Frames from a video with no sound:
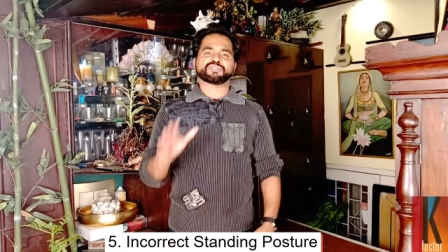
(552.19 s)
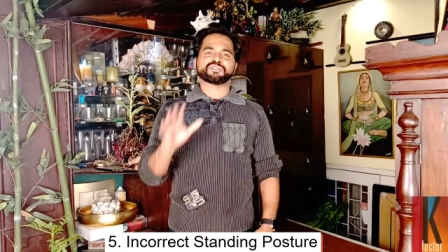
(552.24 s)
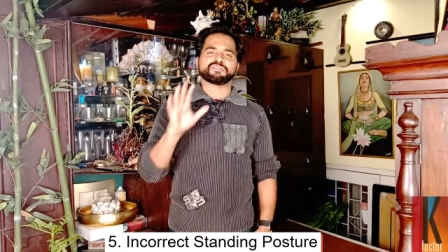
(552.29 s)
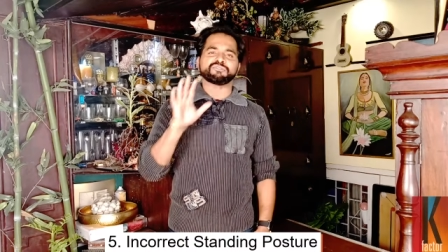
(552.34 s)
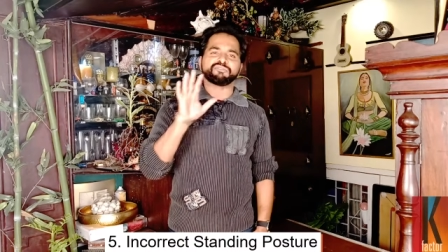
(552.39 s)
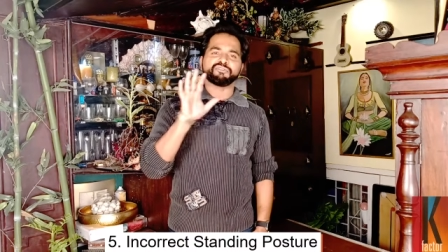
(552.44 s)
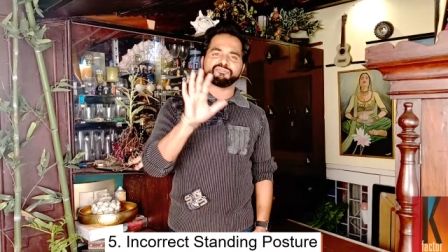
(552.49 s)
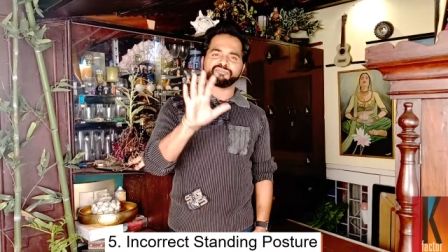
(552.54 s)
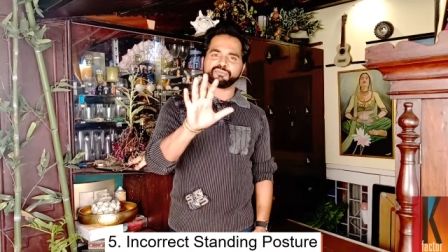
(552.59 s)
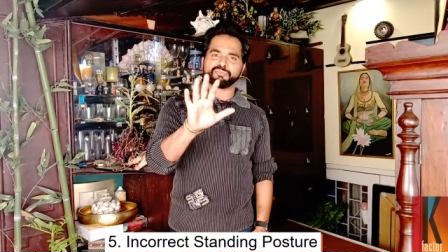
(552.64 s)
So
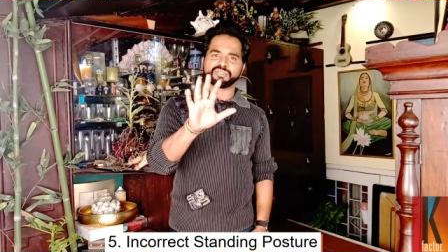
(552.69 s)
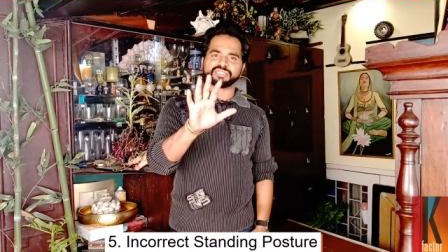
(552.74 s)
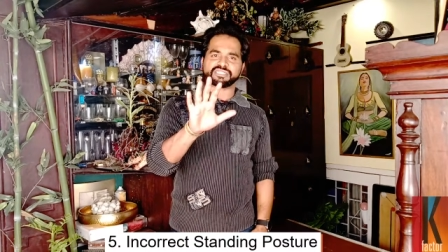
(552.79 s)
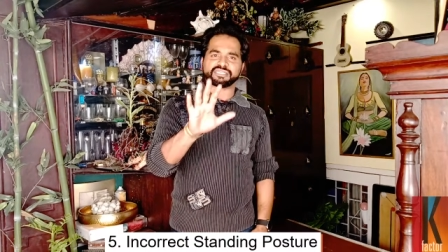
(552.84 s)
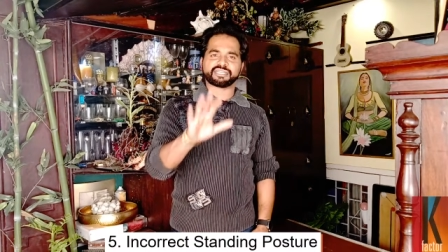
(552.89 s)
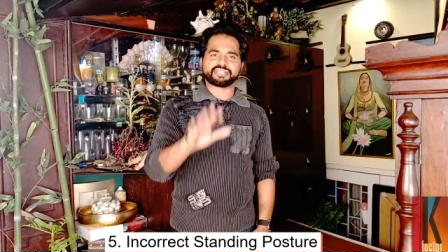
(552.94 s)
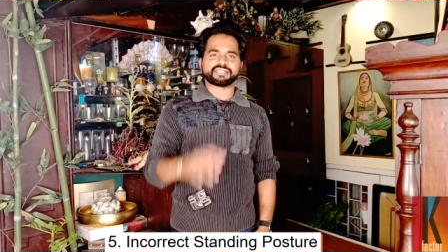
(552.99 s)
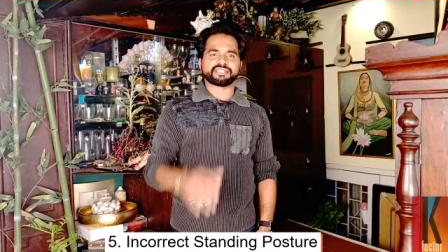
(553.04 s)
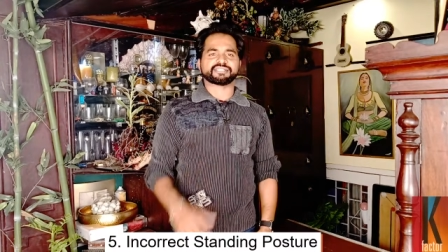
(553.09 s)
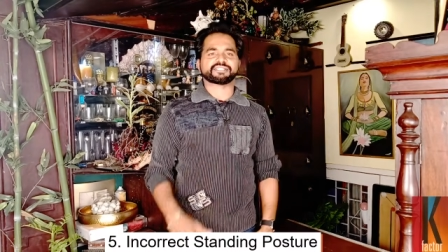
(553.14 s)
the 5th
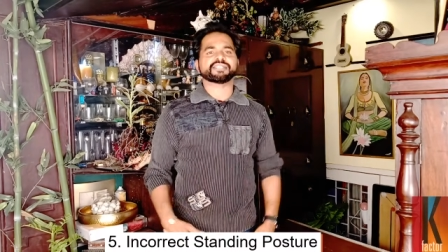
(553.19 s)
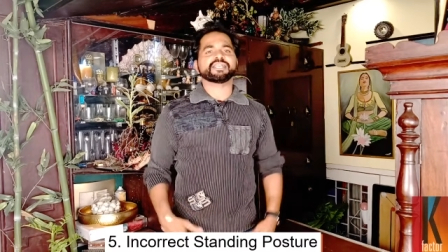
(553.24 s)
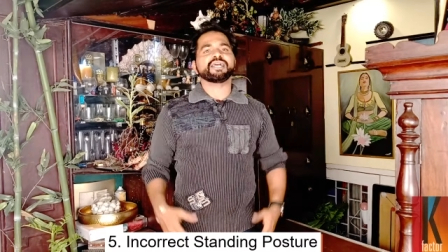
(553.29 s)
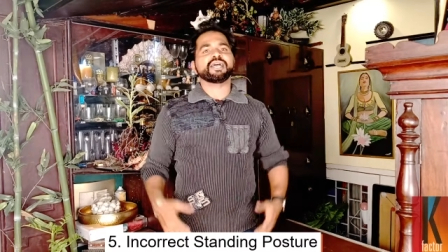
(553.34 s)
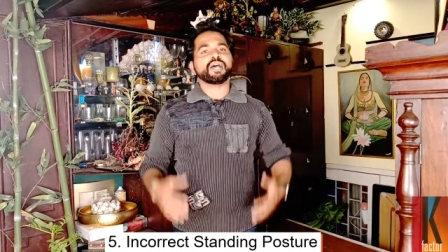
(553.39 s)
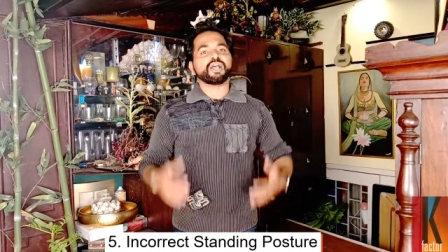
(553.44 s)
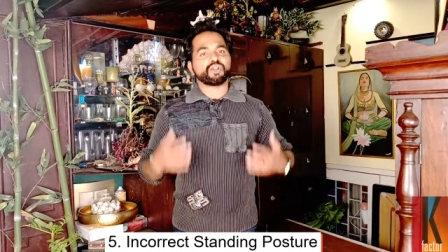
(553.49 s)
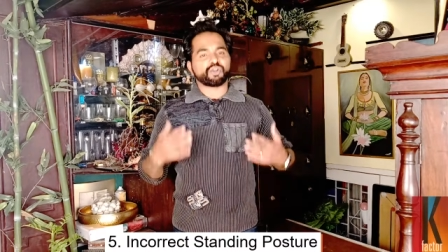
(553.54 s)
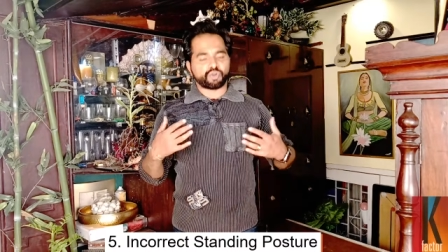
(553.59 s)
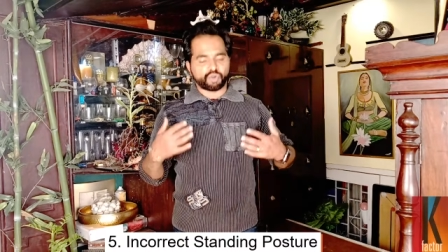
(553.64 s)
mistake is
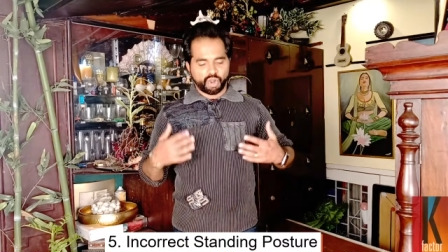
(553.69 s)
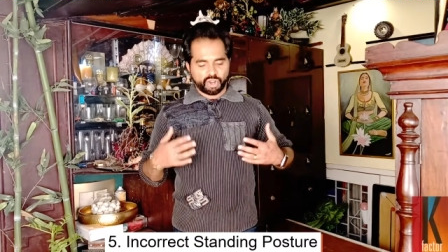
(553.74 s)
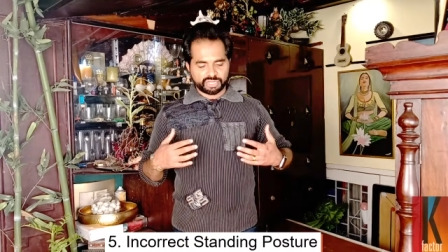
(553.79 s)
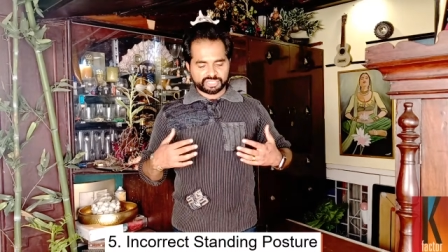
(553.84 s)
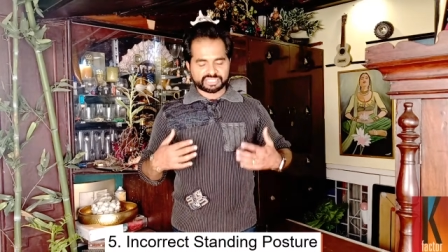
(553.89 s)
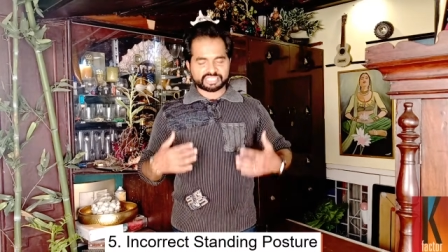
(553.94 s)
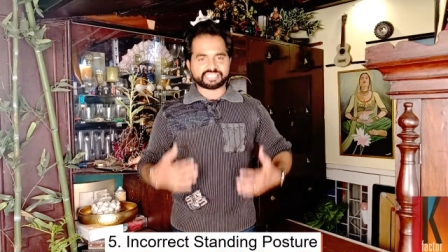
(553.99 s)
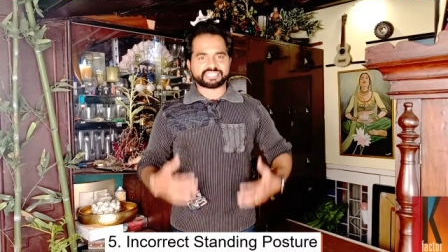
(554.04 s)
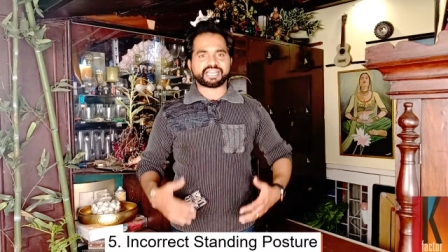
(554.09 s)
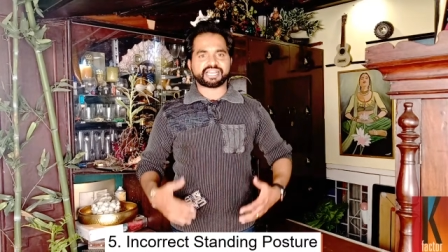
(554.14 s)

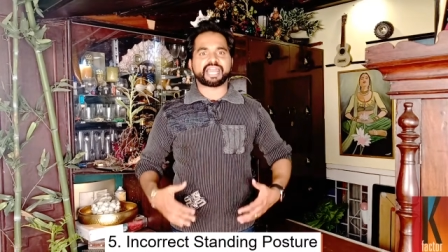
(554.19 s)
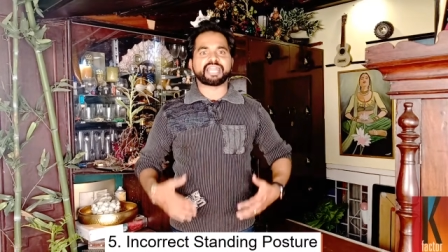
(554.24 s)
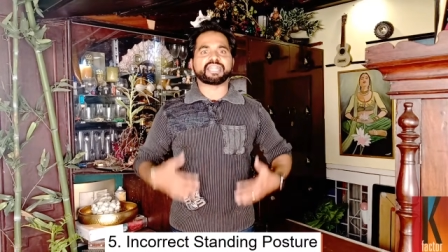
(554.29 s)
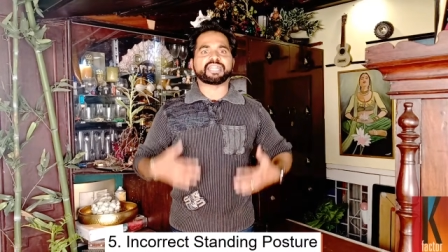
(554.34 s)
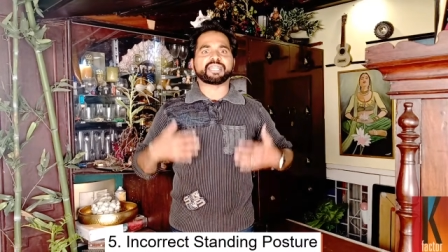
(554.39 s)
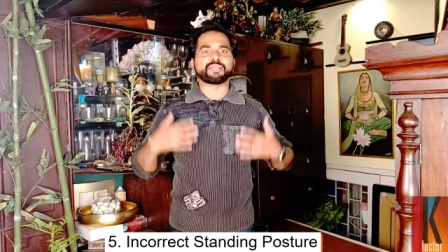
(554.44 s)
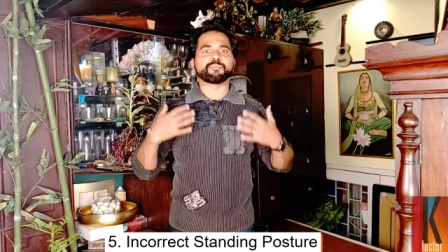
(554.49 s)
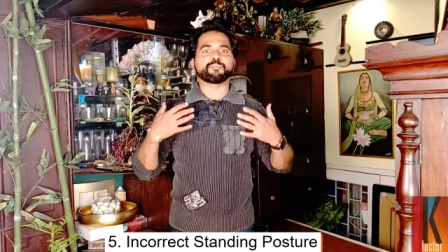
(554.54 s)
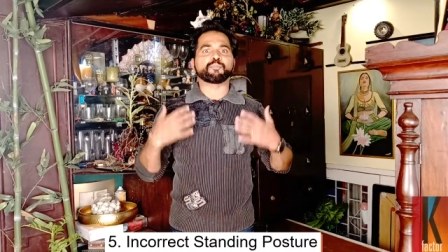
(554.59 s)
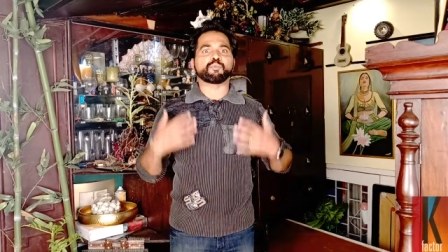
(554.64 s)
wrong
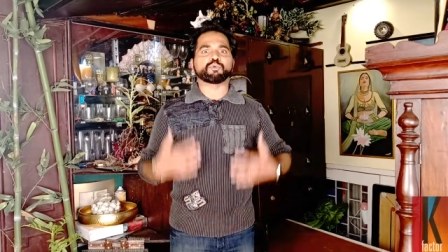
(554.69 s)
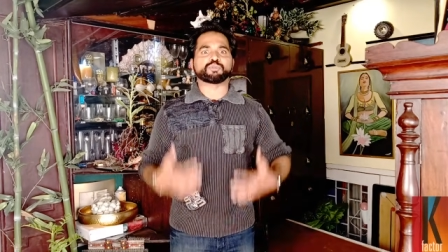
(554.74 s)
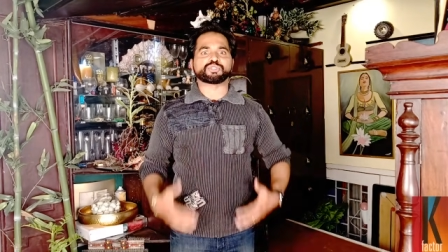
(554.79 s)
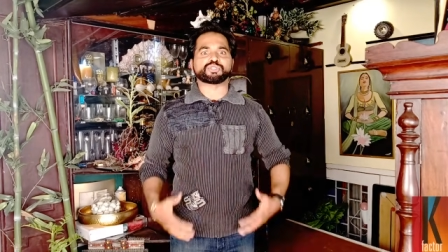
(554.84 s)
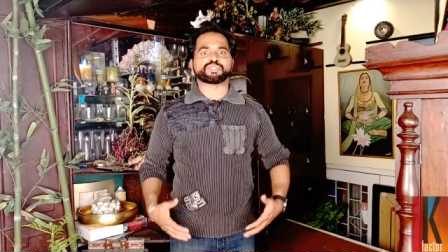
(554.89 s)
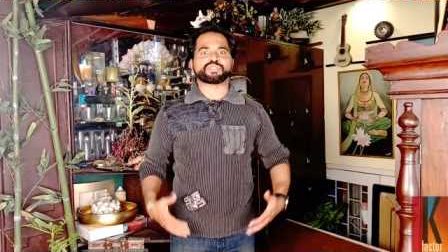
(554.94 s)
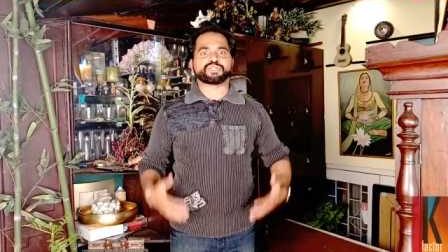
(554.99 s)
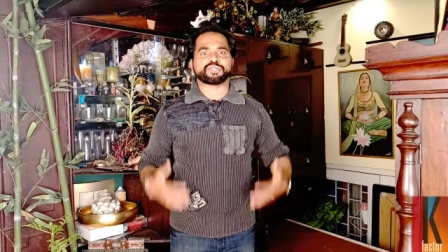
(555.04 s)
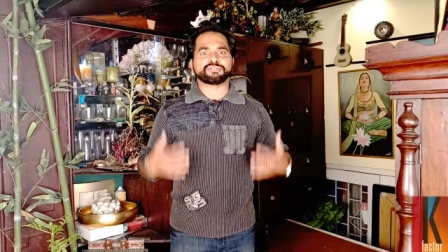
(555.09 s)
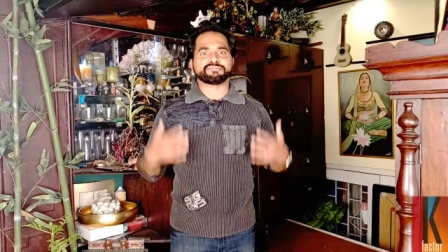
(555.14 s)
standing
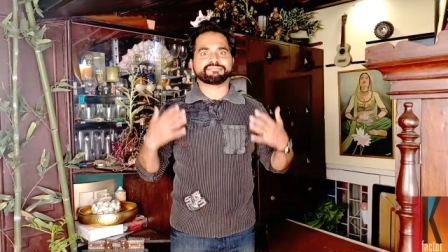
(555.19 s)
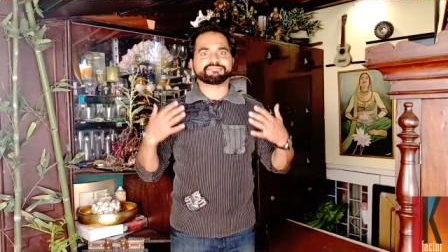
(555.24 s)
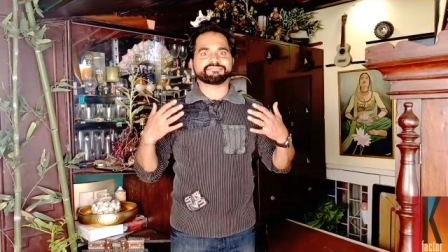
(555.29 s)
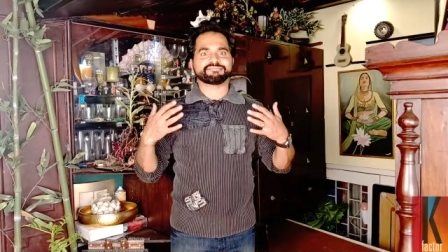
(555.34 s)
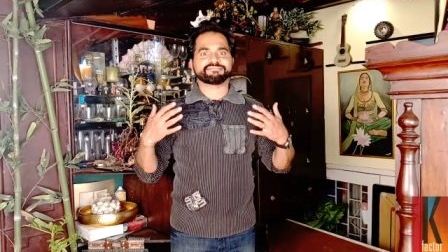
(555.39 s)
posture.